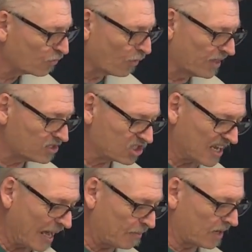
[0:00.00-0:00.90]
this
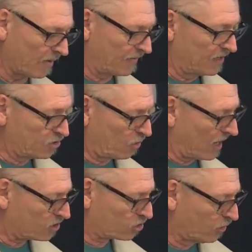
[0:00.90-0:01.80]
statement of His
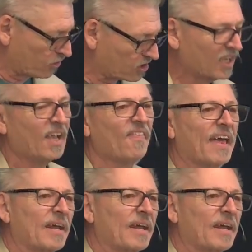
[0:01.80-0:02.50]
Grace Church that it